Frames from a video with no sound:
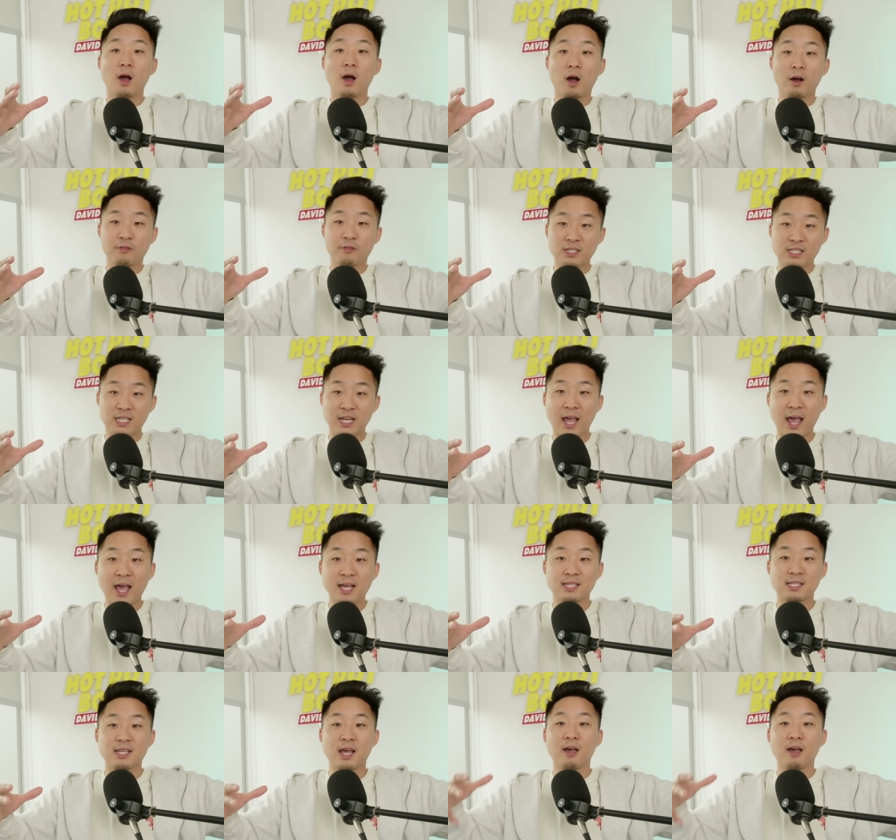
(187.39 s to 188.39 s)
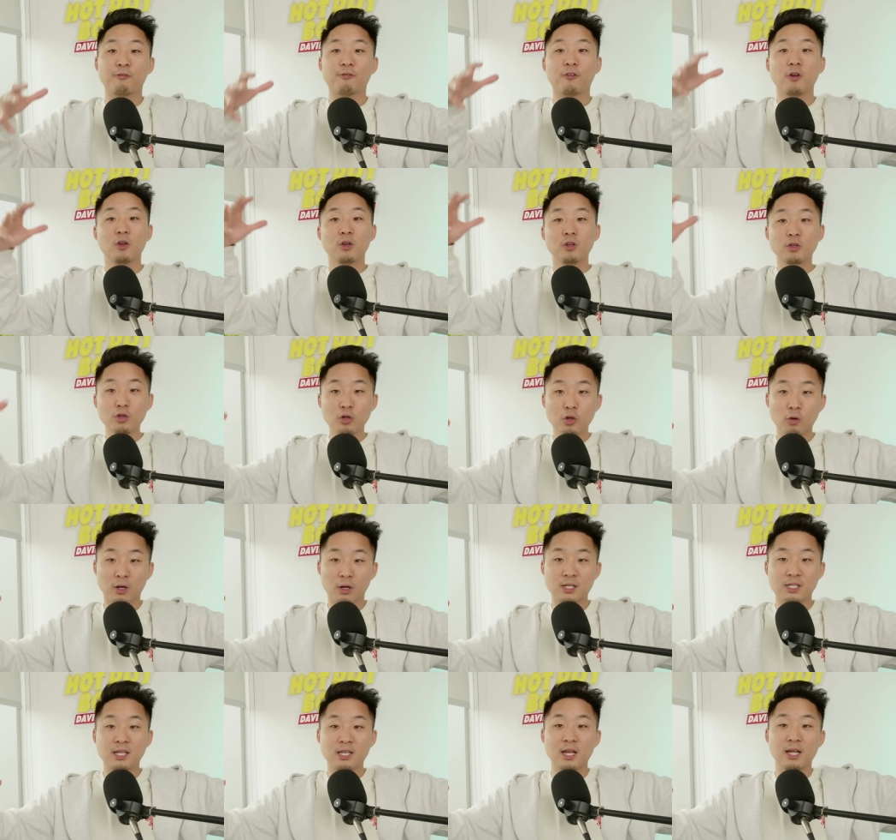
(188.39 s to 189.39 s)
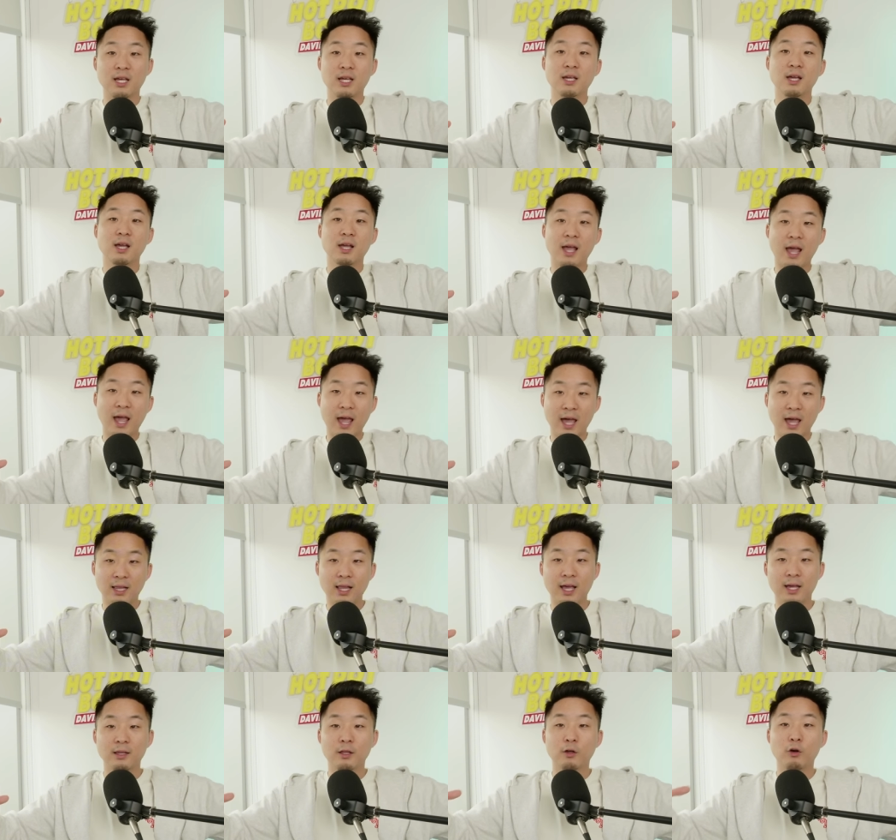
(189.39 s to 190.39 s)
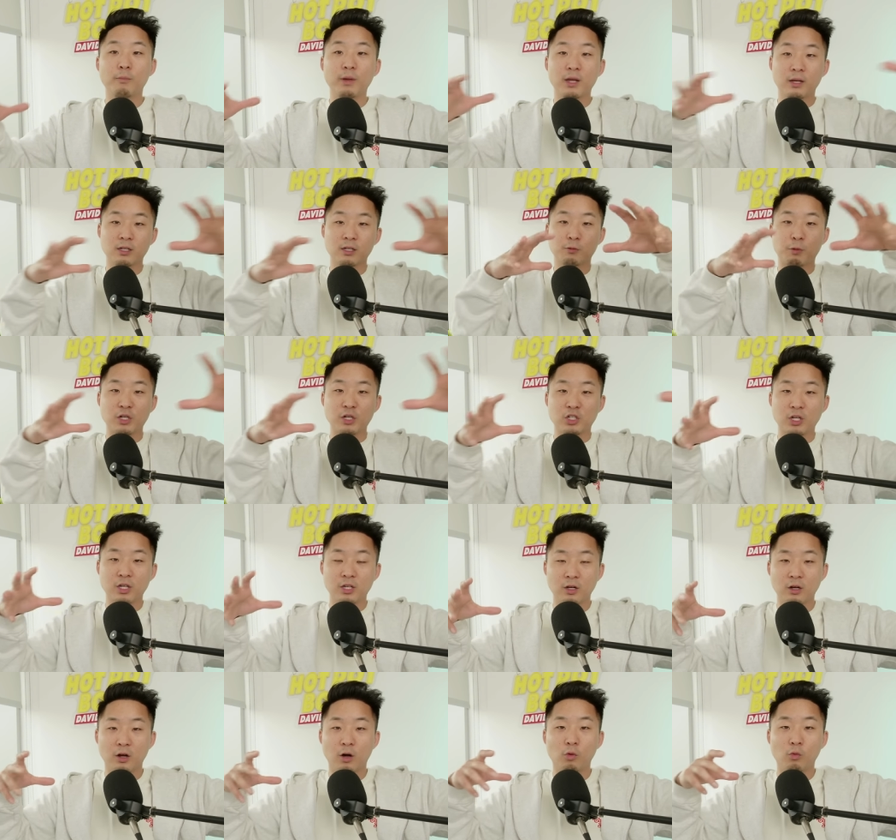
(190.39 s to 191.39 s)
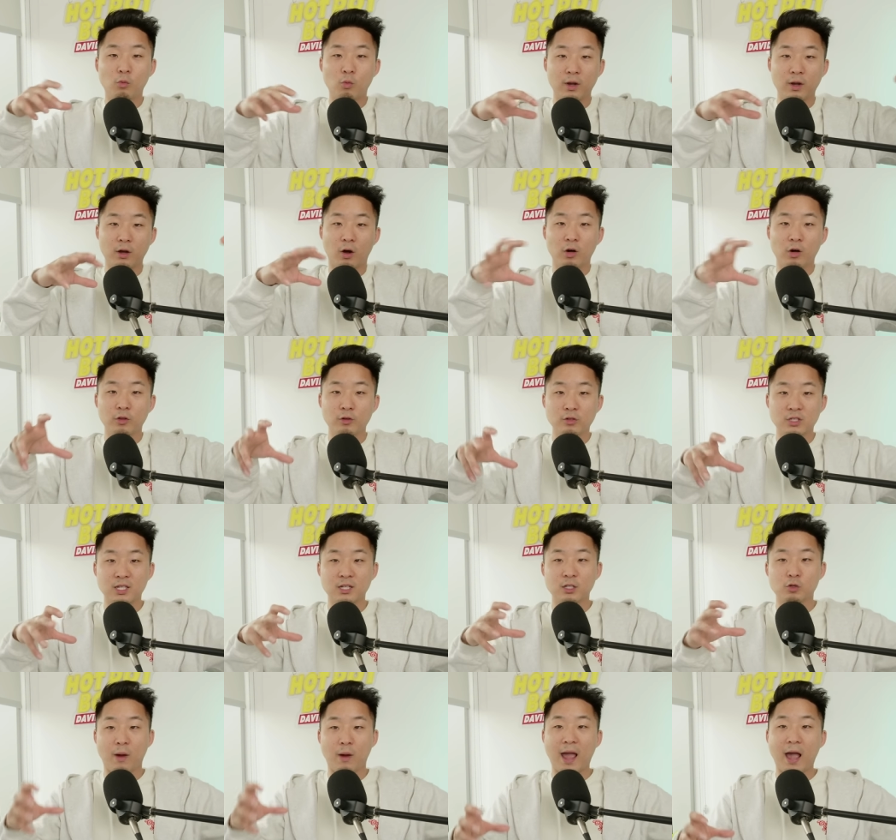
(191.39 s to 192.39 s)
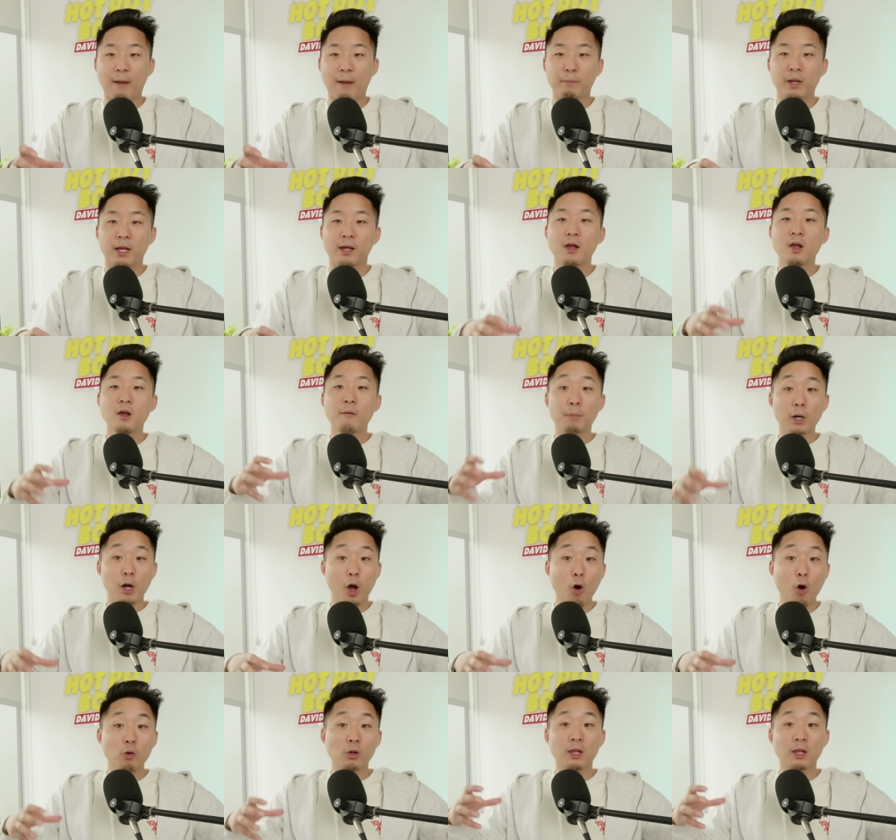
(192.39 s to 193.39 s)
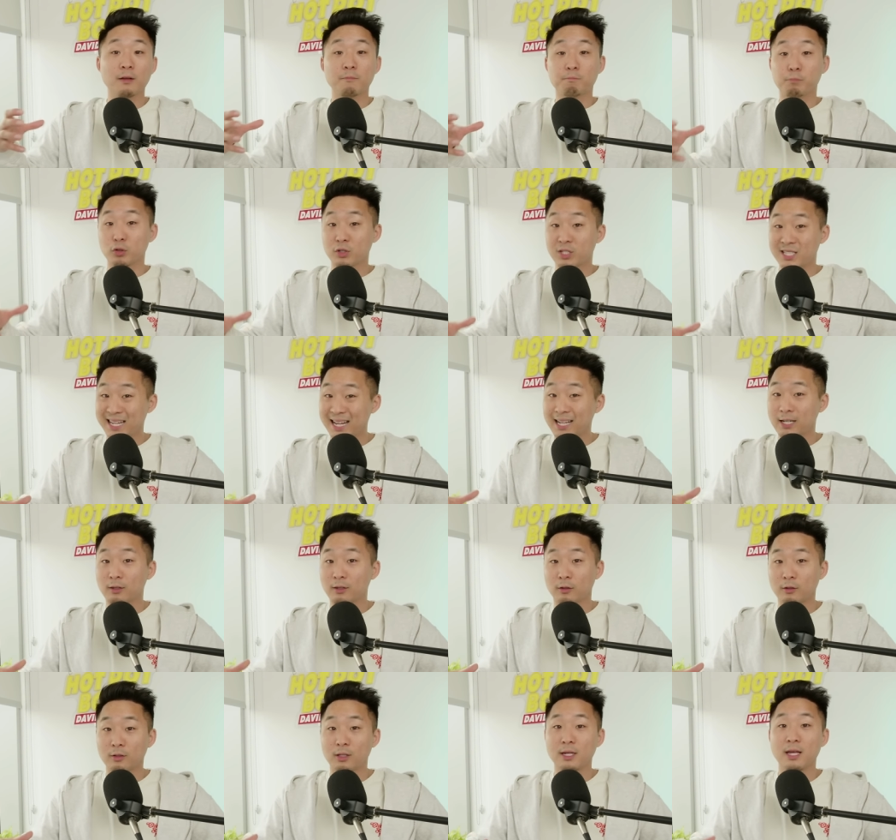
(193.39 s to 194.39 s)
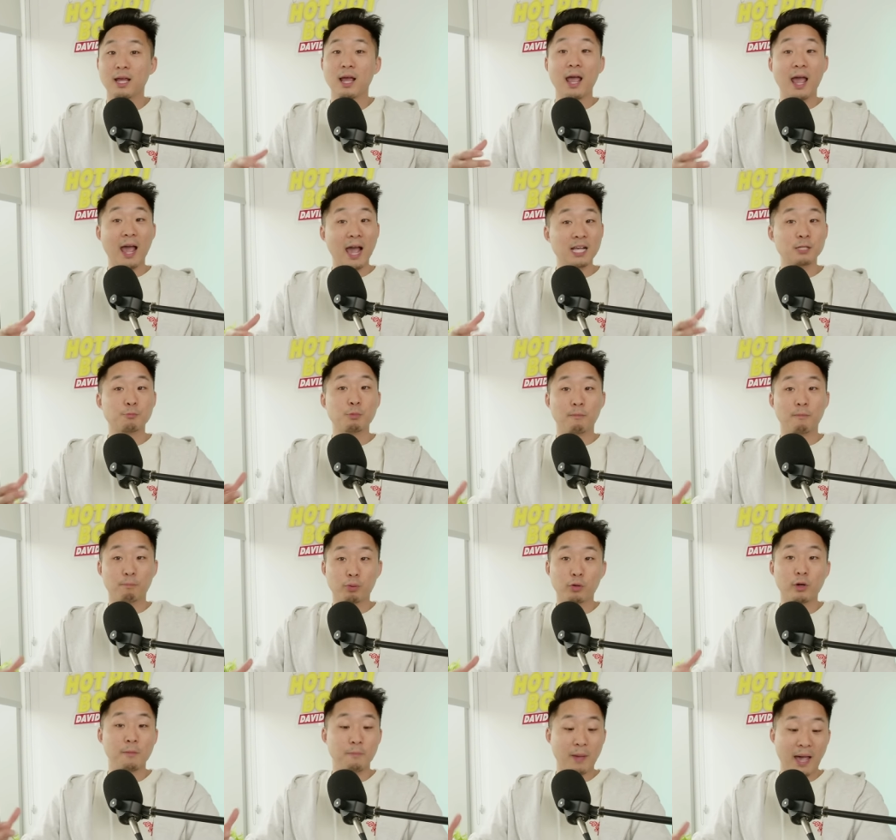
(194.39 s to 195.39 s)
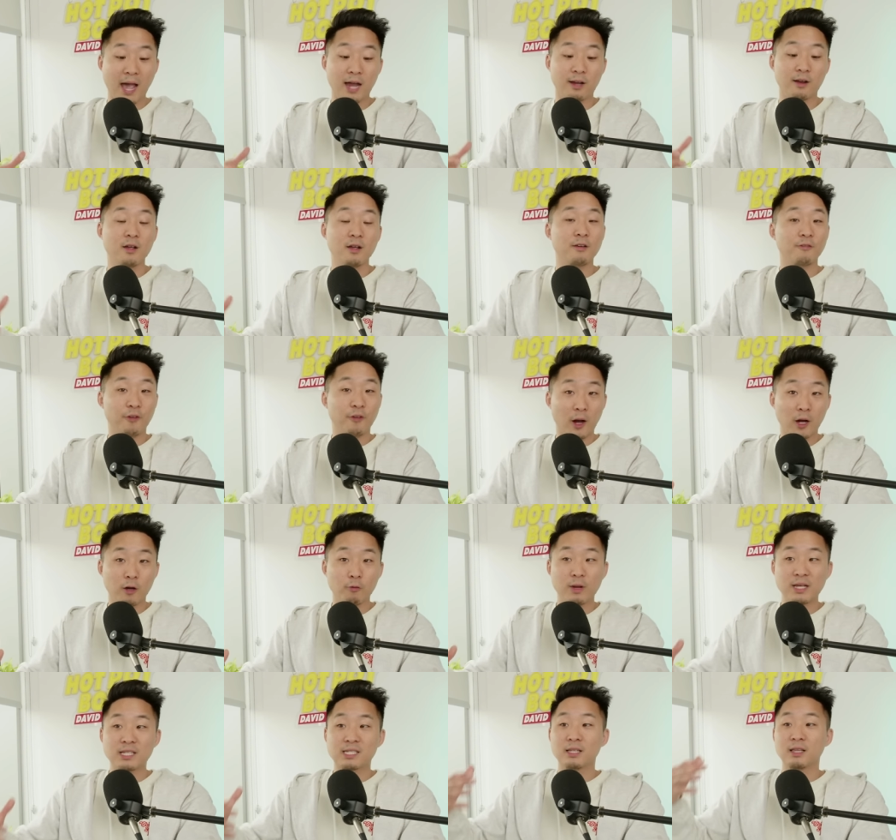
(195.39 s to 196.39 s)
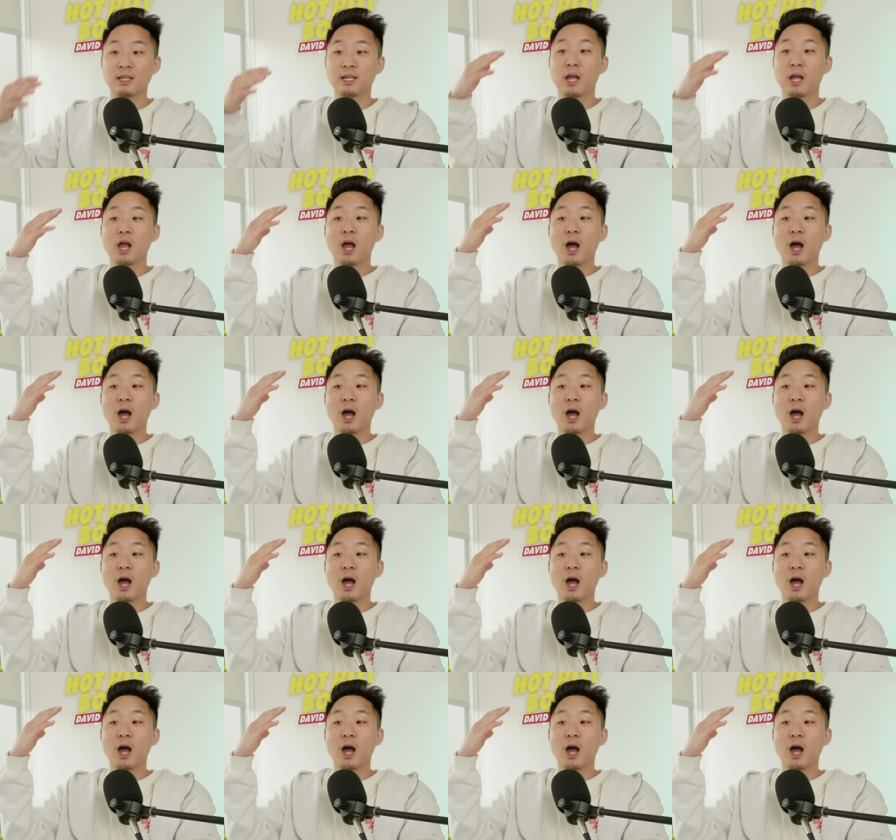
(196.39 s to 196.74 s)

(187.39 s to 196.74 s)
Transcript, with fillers: Obviously, SF, New York City, LA a little bit, especially, you know, when all those things were happening. But Oakland, particularly, has been pretty bad very recently,